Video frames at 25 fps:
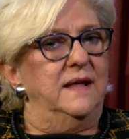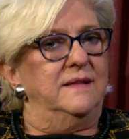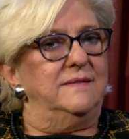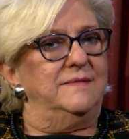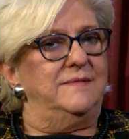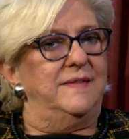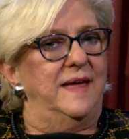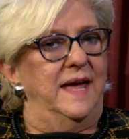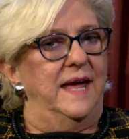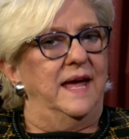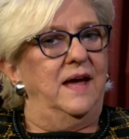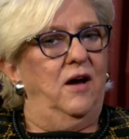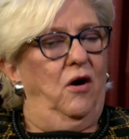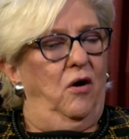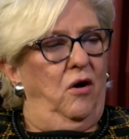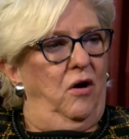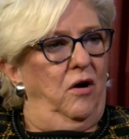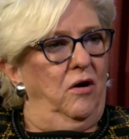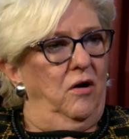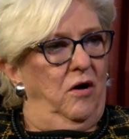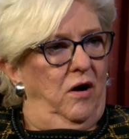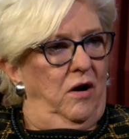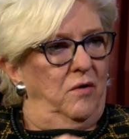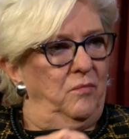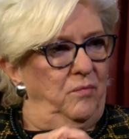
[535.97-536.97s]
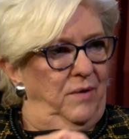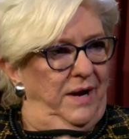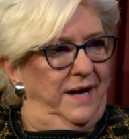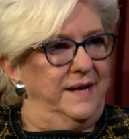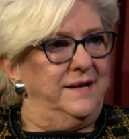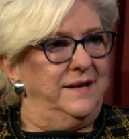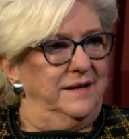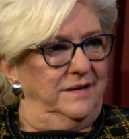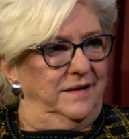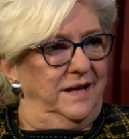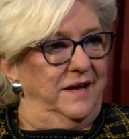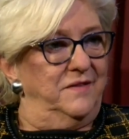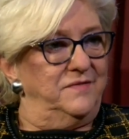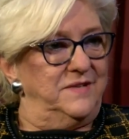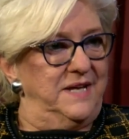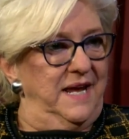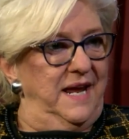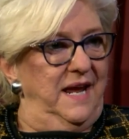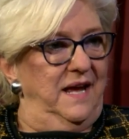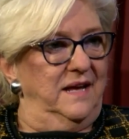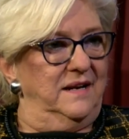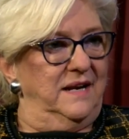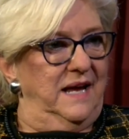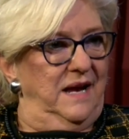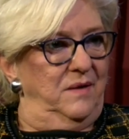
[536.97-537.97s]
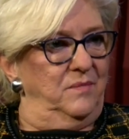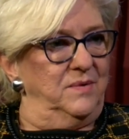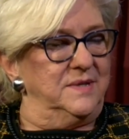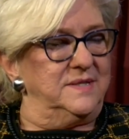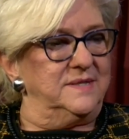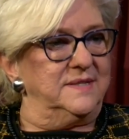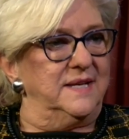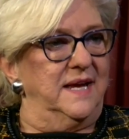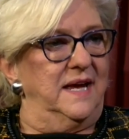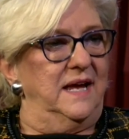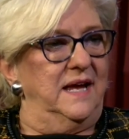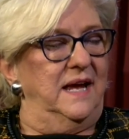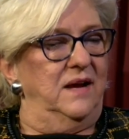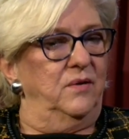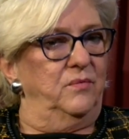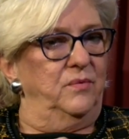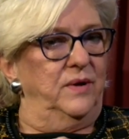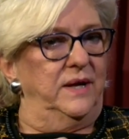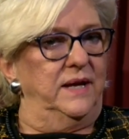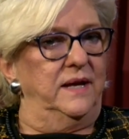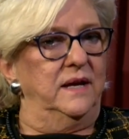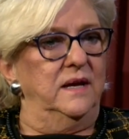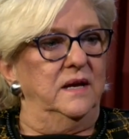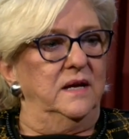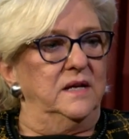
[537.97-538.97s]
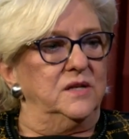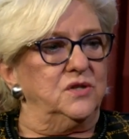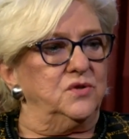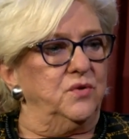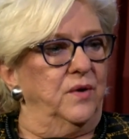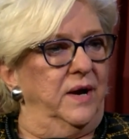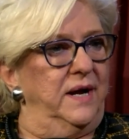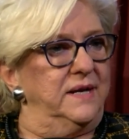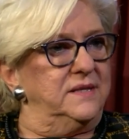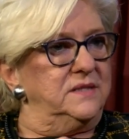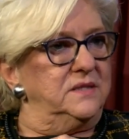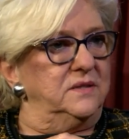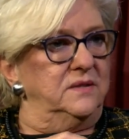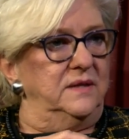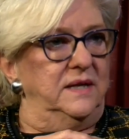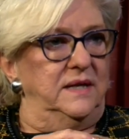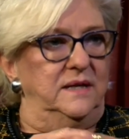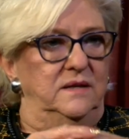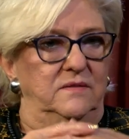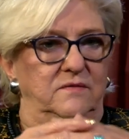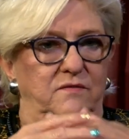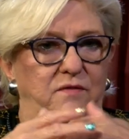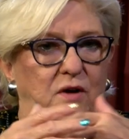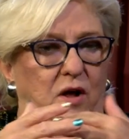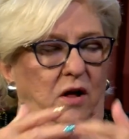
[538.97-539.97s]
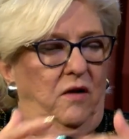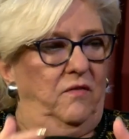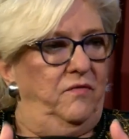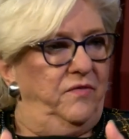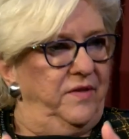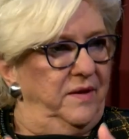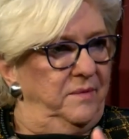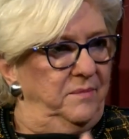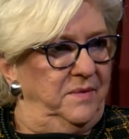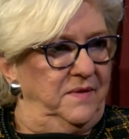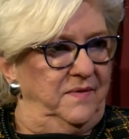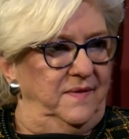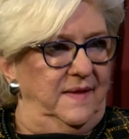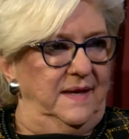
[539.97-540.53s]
They are our right and left hand, I would say. We try to involve them in